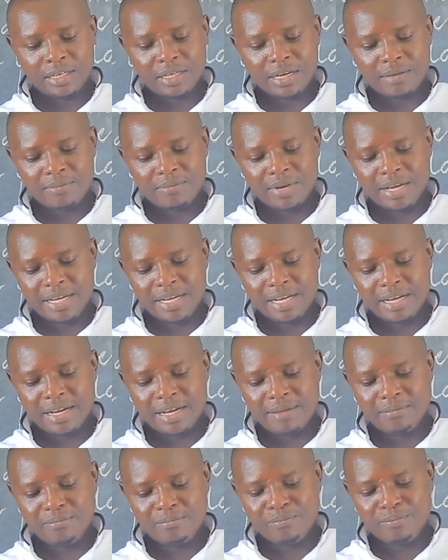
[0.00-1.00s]
um, I,
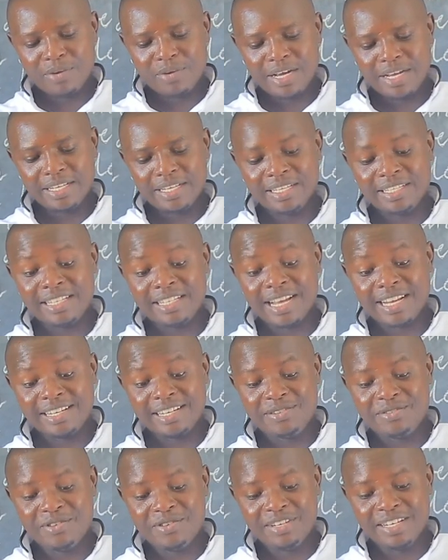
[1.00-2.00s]
um, I, it
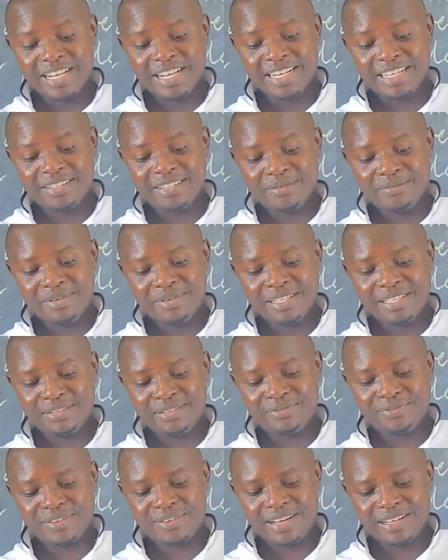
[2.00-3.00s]
had gone a little bit
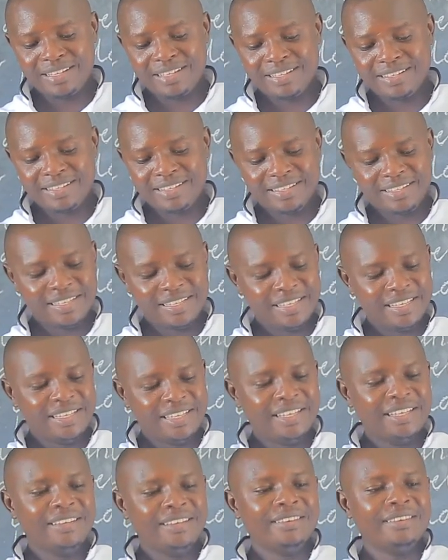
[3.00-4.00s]
far.
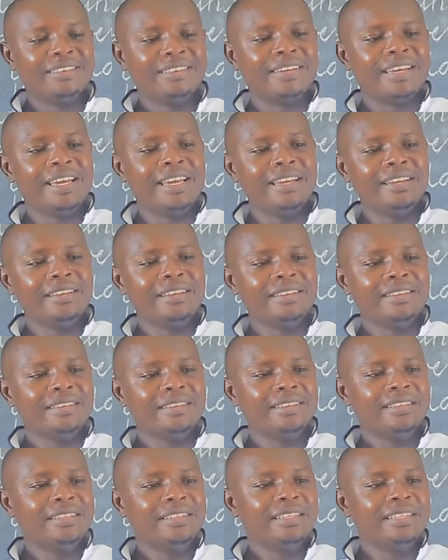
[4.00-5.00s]
Okay.
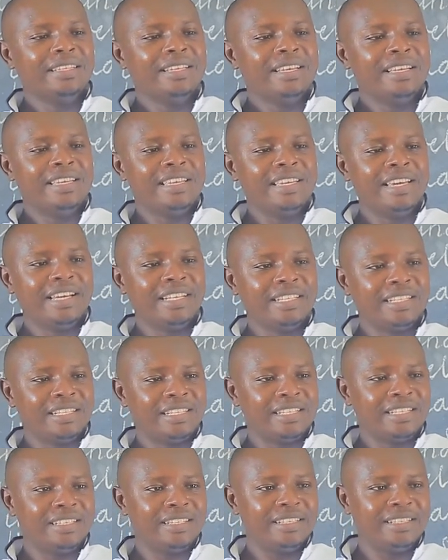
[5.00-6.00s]

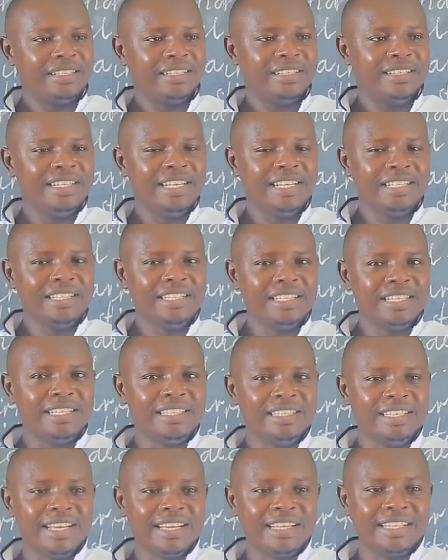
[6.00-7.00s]
Yes, this
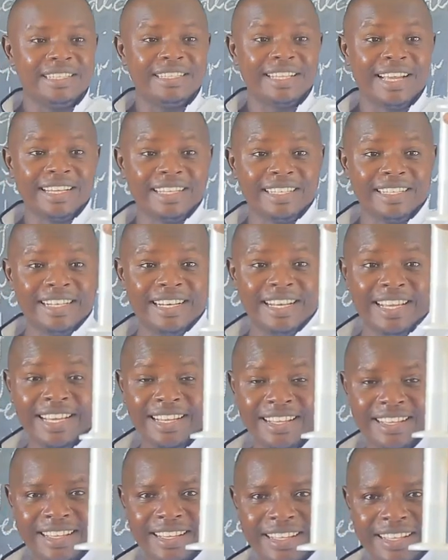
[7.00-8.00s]
is
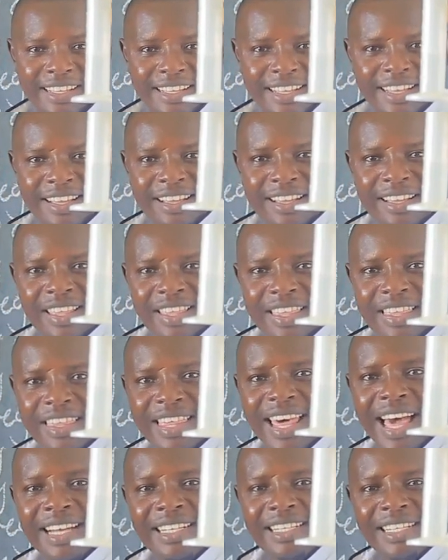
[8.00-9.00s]
exactly
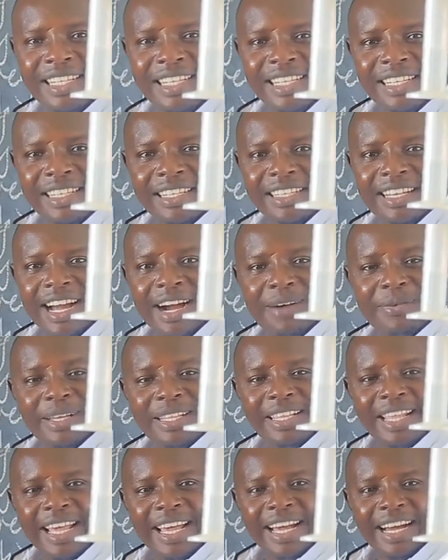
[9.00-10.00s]
30. Are
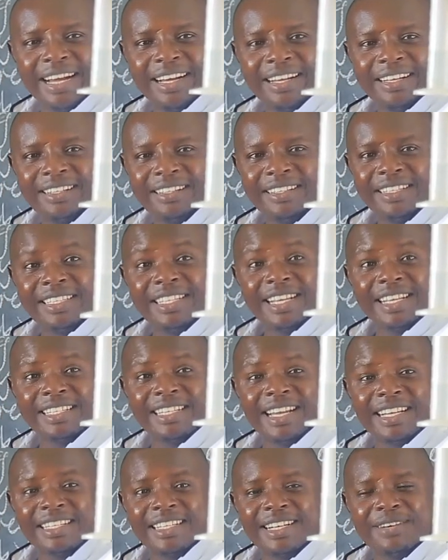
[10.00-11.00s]
we there? This is
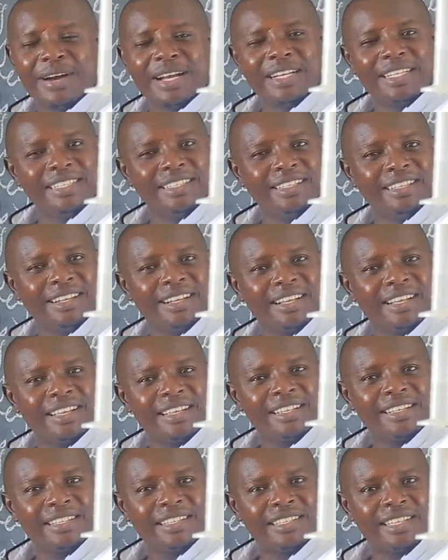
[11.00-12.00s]
exactly what?
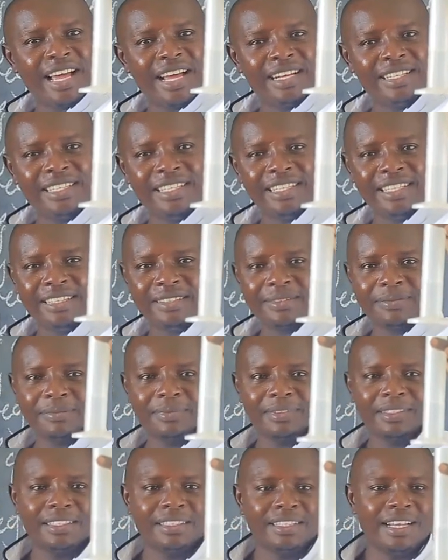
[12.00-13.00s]
30.
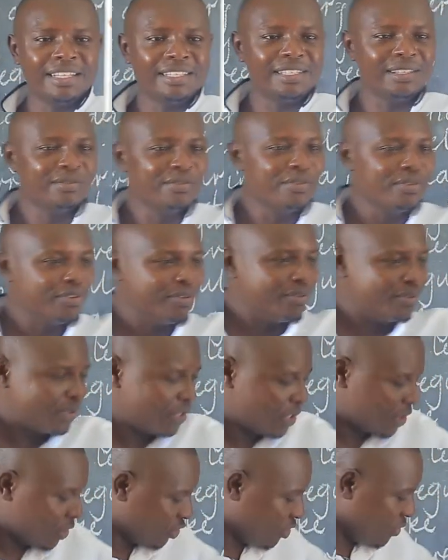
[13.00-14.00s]
That's good.
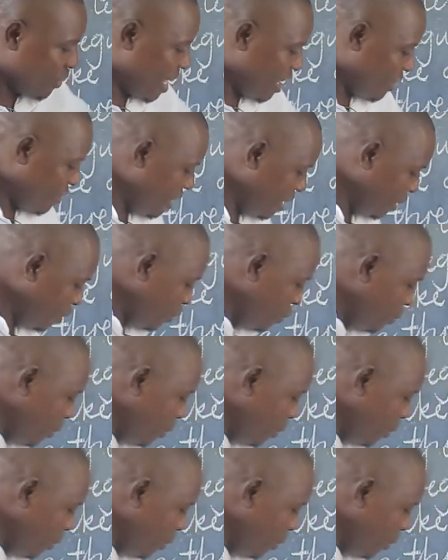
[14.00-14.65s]
So we are going to